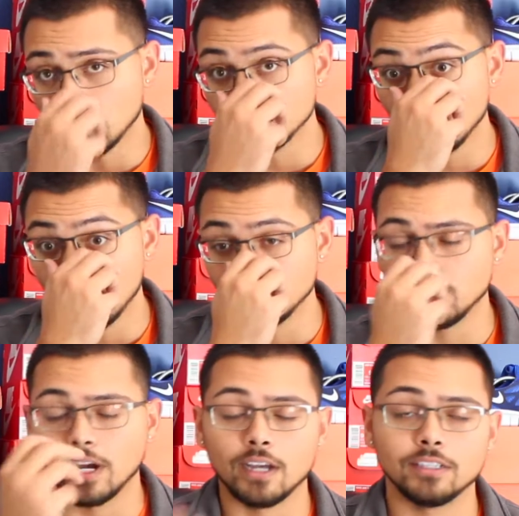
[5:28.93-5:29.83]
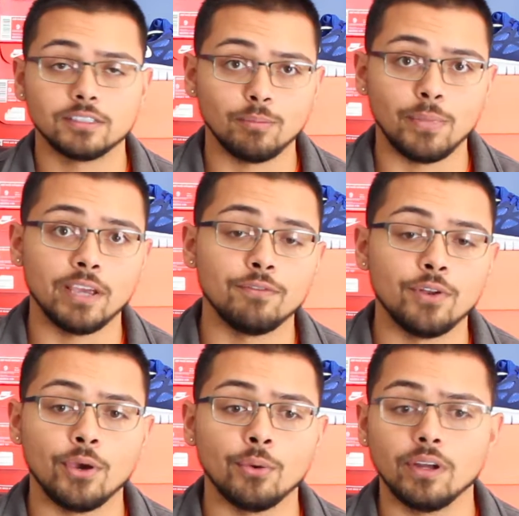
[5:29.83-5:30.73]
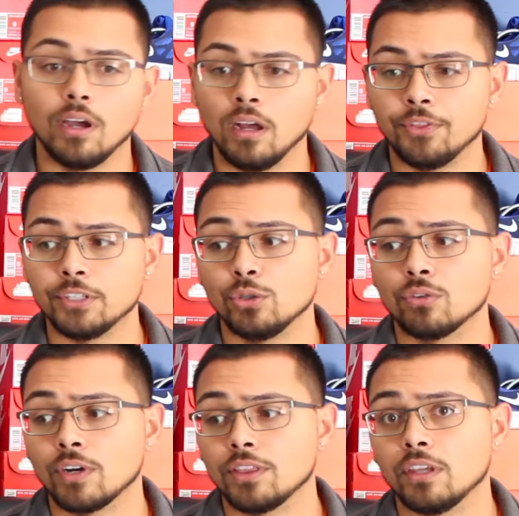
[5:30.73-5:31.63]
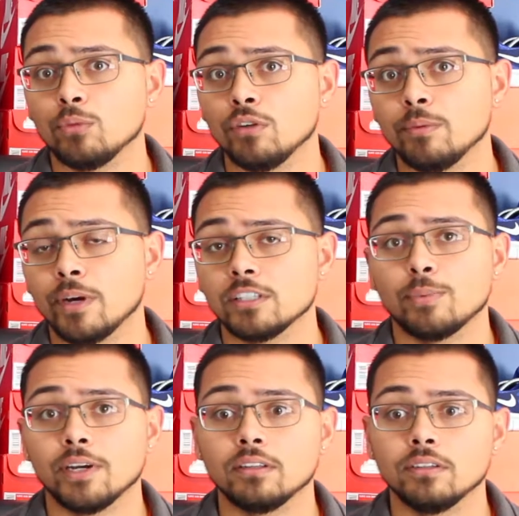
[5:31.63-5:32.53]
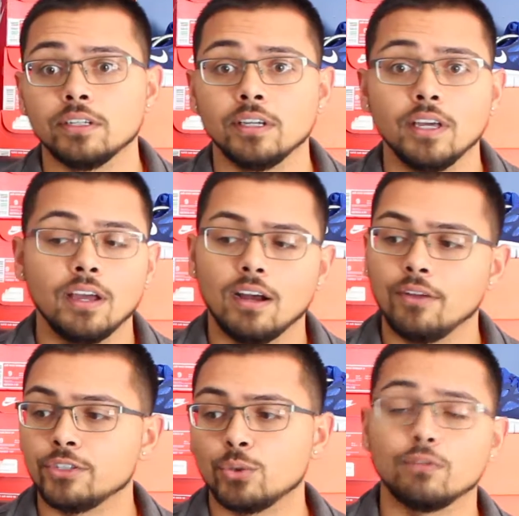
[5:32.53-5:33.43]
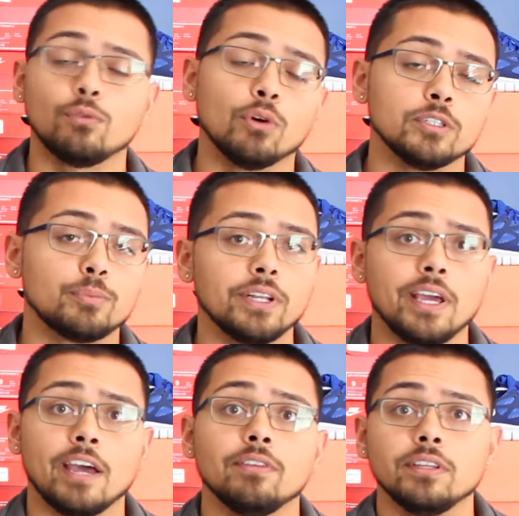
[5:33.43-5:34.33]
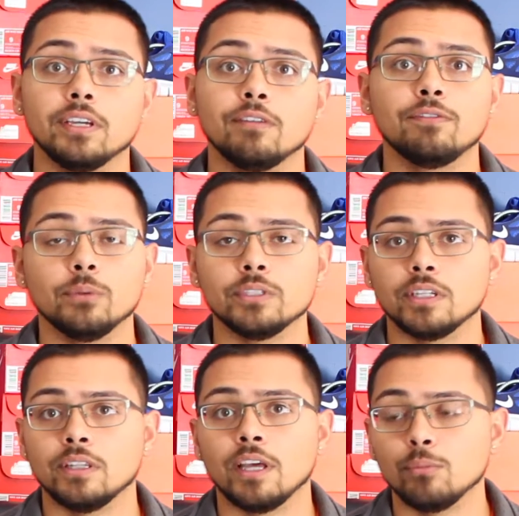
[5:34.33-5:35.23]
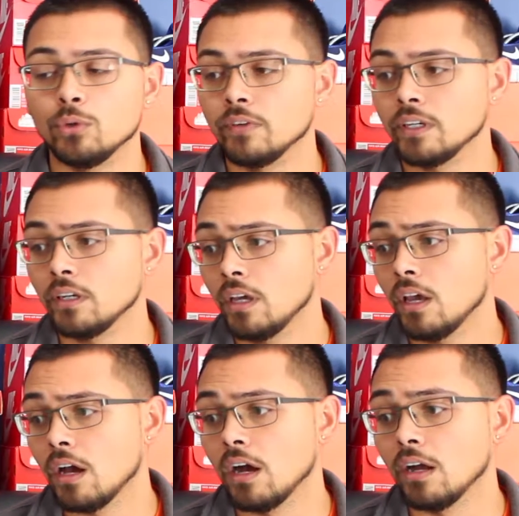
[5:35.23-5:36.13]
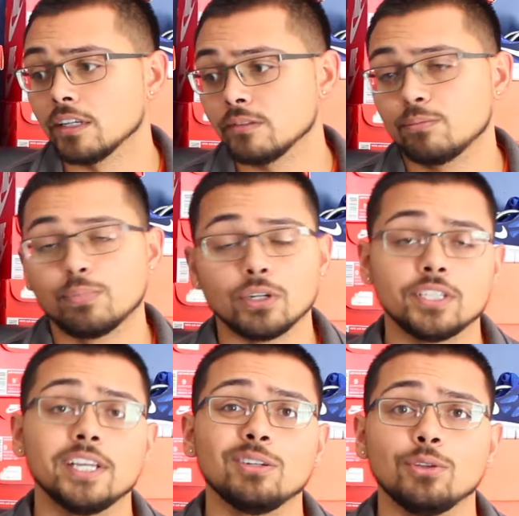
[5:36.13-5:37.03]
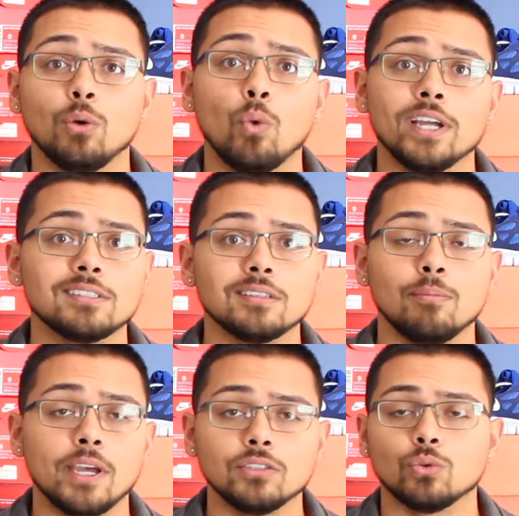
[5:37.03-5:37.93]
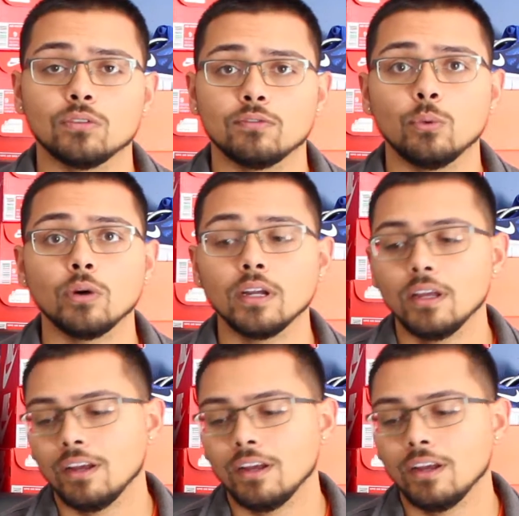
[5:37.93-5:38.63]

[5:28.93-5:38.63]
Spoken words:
So as you guys may have known, the Do the Right Thing movie by Spike Lee, the Jordan 4 was pretty heavily influenced in that movie, particularly the white cement Jordan 4.